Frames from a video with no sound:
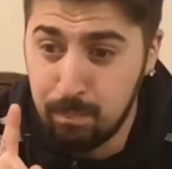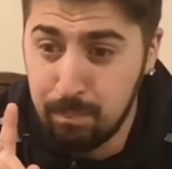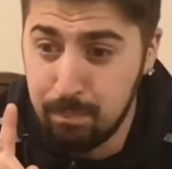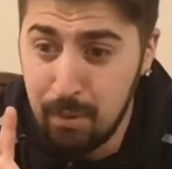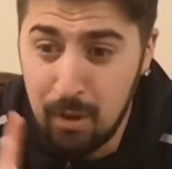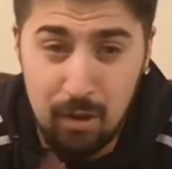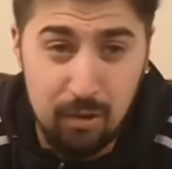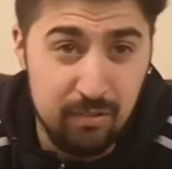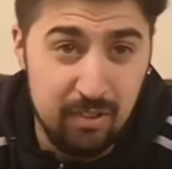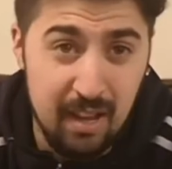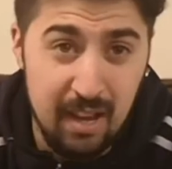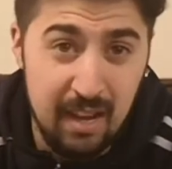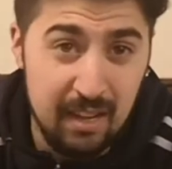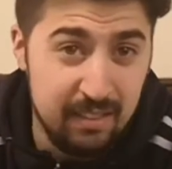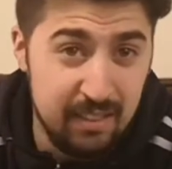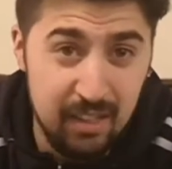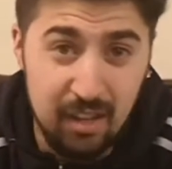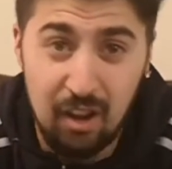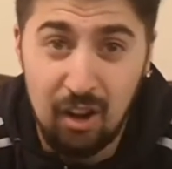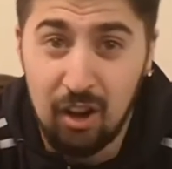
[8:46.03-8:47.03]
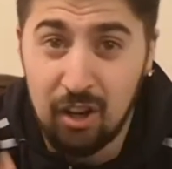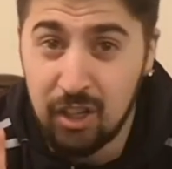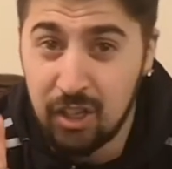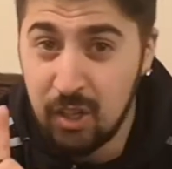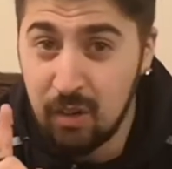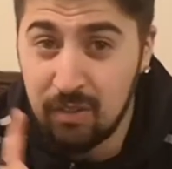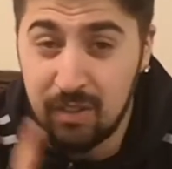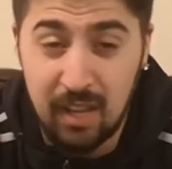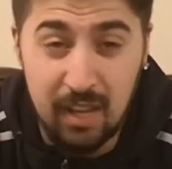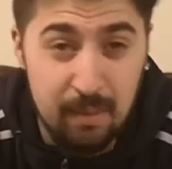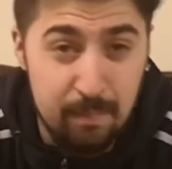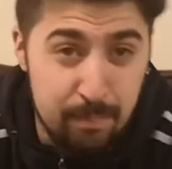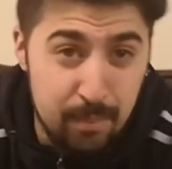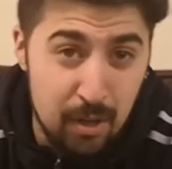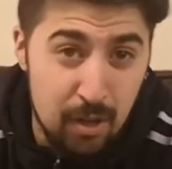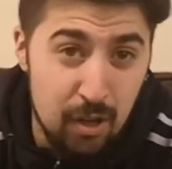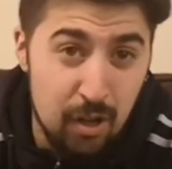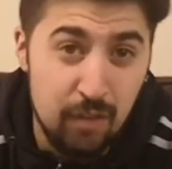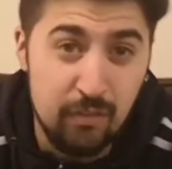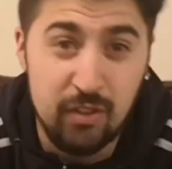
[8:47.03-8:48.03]
birth sign they are, you know date of
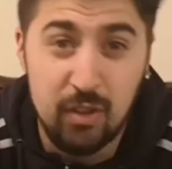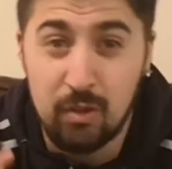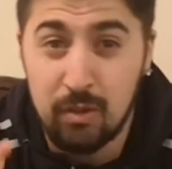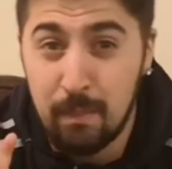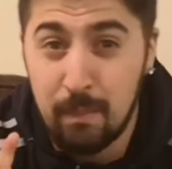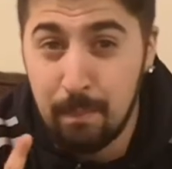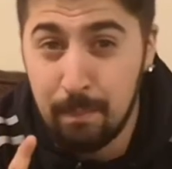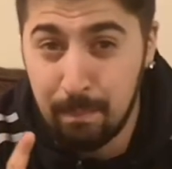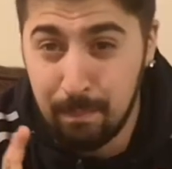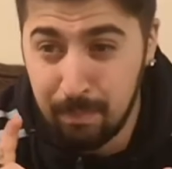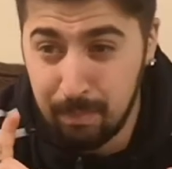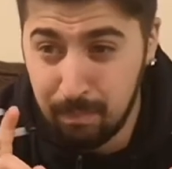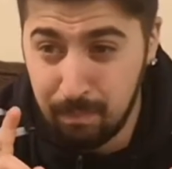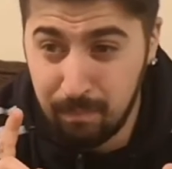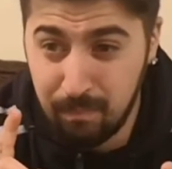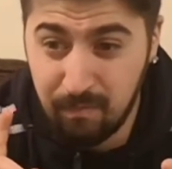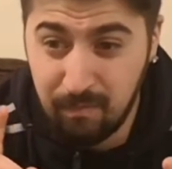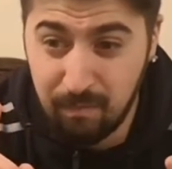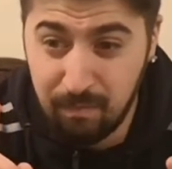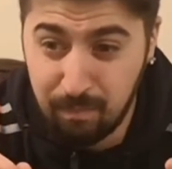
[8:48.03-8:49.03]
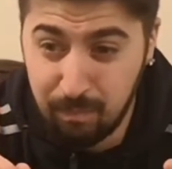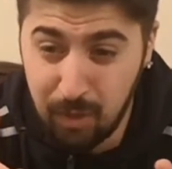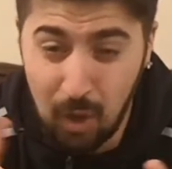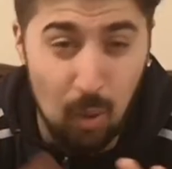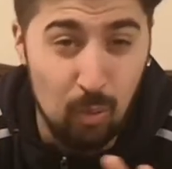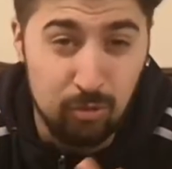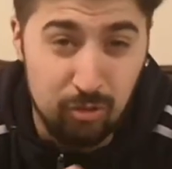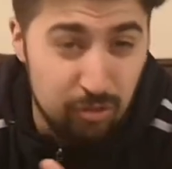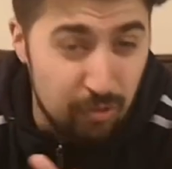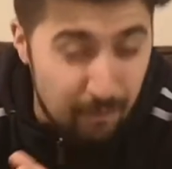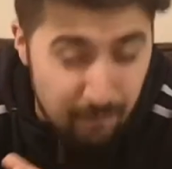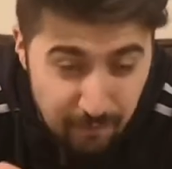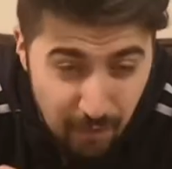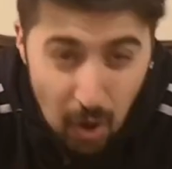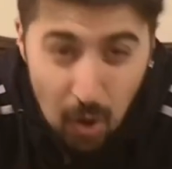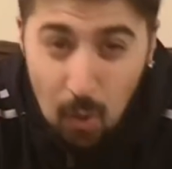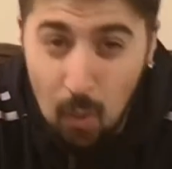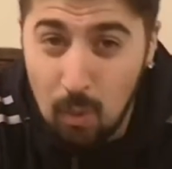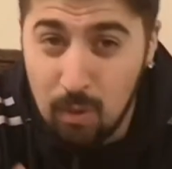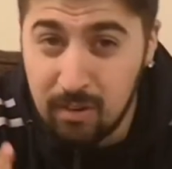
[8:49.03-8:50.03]
birth, you know the code to the
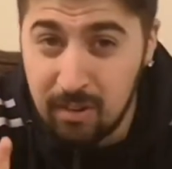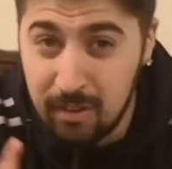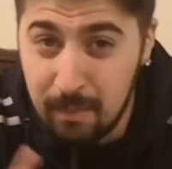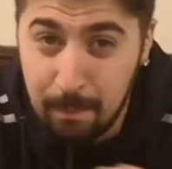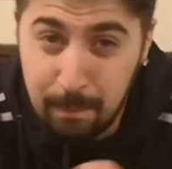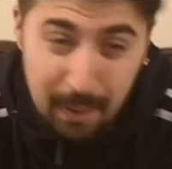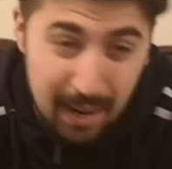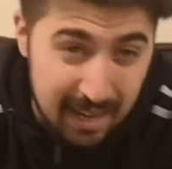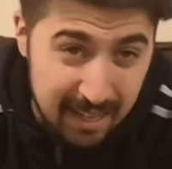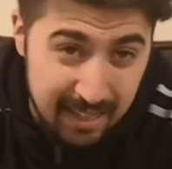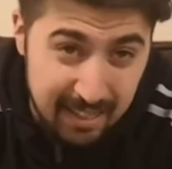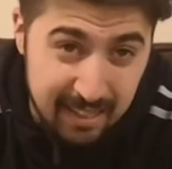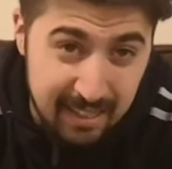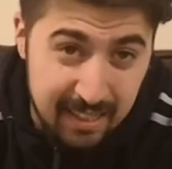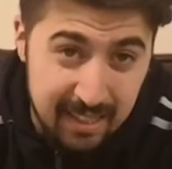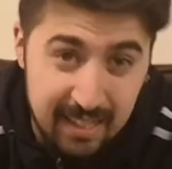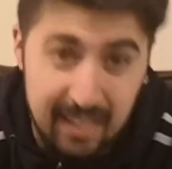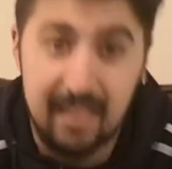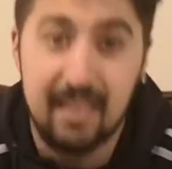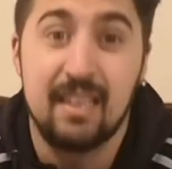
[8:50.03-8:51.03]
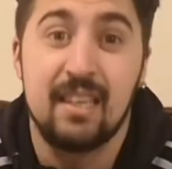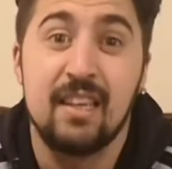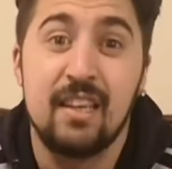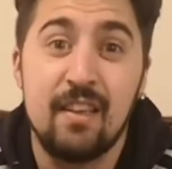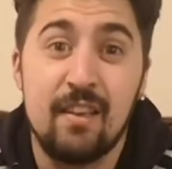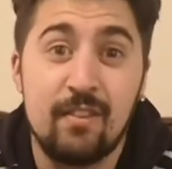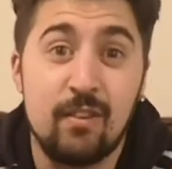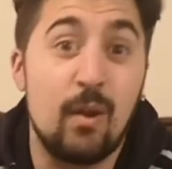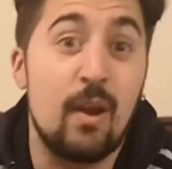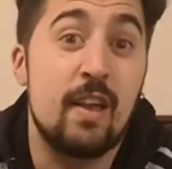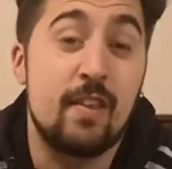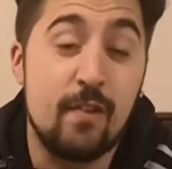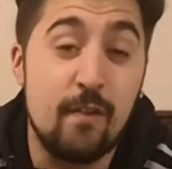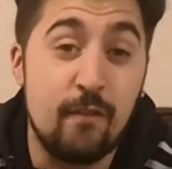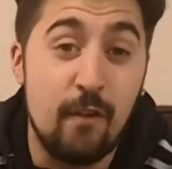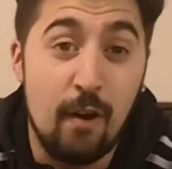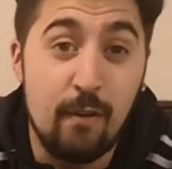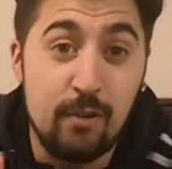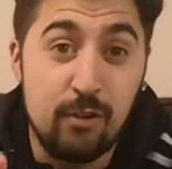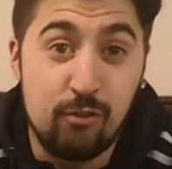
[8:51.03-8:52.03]
phone, to the bank. So it's a
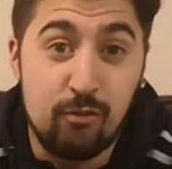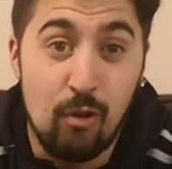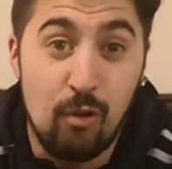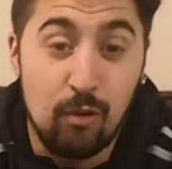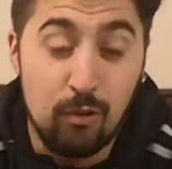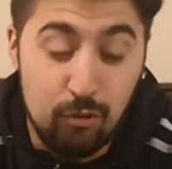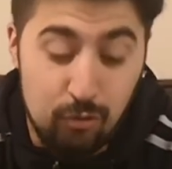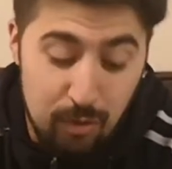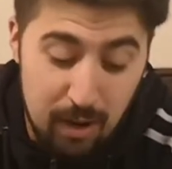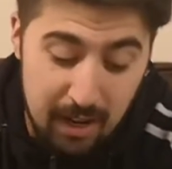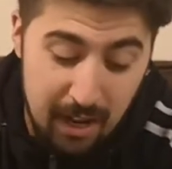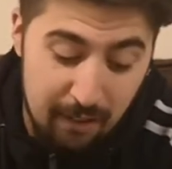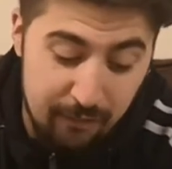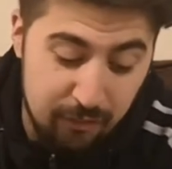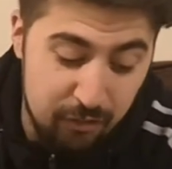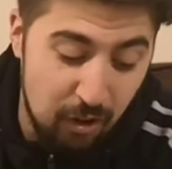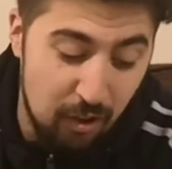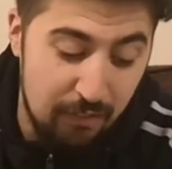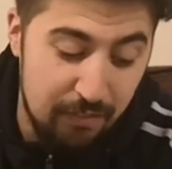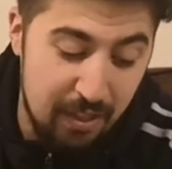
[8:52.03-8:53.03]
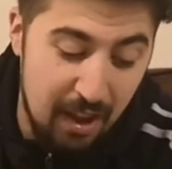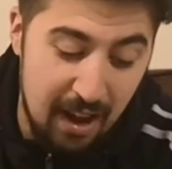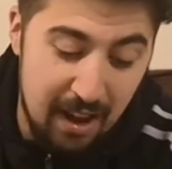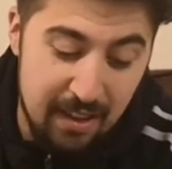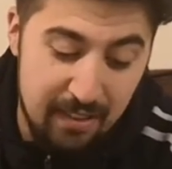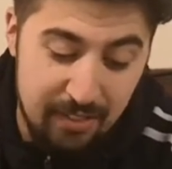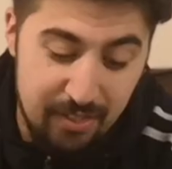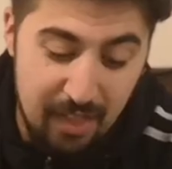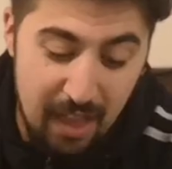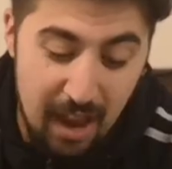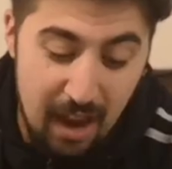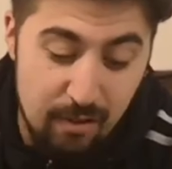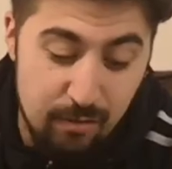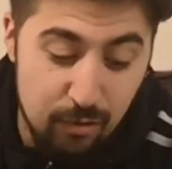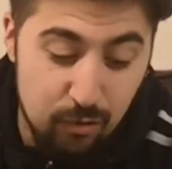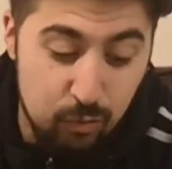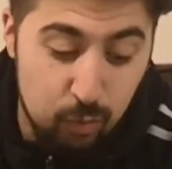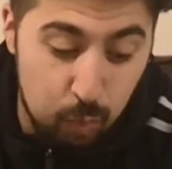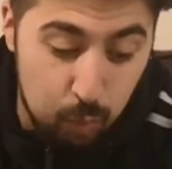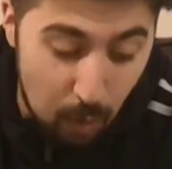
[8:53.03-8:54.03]
very strong trick. I've got that in there as